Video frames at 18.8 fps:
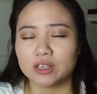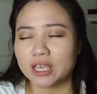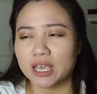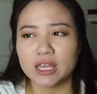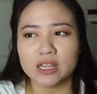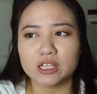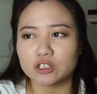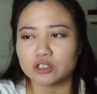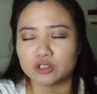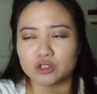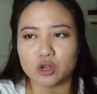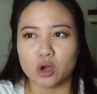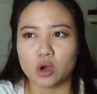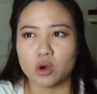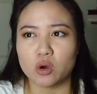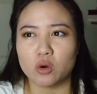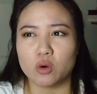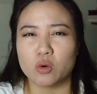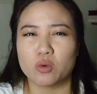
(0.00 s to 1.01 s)
Again, there's
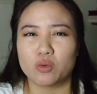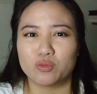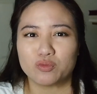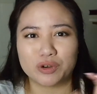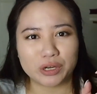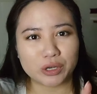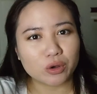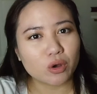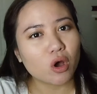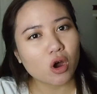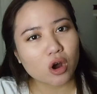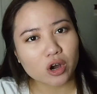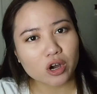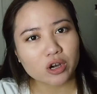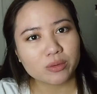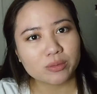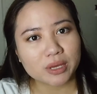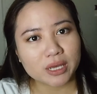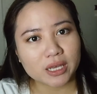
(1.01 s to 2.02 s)
no real
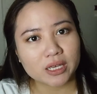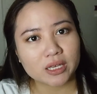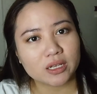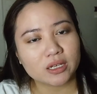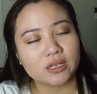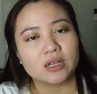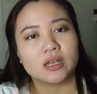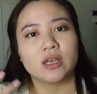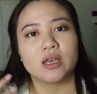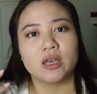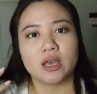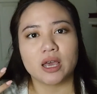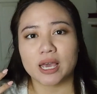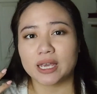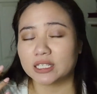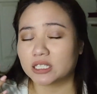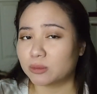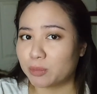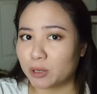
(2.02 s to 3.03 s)
harm in
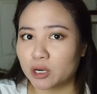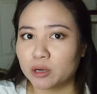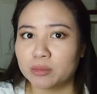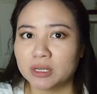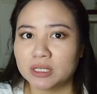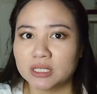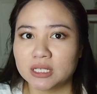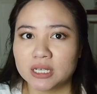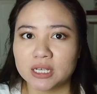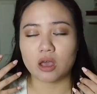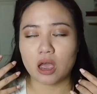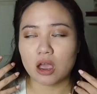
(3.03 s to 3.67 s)
experimenting.